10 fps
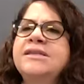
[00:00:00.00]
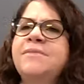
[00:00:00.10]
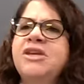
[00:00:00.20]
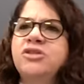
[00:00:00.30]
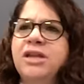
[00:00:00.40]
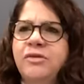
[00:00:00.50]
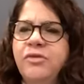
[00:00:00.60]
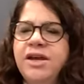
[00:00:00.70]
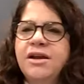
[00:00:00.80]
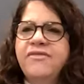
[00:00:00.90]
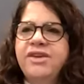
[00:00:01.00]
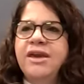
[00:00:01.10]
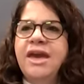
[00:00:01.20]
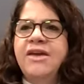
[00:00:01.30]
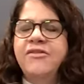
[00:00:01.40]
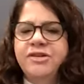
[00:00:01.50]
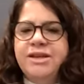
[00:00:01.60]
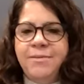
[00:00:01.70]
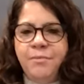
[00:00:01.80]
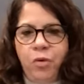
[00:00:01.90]
I mentioned, like we are having every
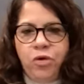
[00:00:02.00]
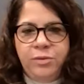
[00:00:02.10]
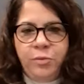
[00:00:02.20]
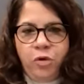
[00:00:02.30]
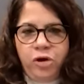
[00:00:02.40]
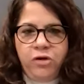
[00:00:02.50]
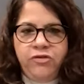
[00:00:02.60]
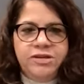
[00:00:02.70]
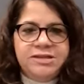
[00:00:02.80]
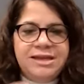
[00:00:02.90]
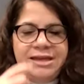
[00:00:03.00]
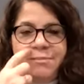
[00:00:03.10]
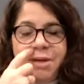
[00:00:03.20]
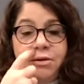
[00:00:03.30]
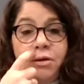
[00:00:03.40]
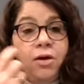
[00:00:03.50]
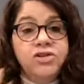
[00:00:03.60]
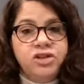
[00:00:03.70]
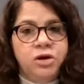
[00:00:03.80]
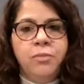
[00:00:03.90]
day more and more of these like
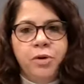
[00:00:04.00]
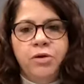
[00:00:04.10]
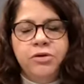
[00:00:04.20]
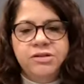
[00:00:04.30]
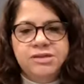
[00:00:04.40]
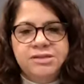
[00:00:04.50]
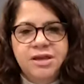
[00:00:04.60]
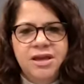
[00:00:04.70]
biological products.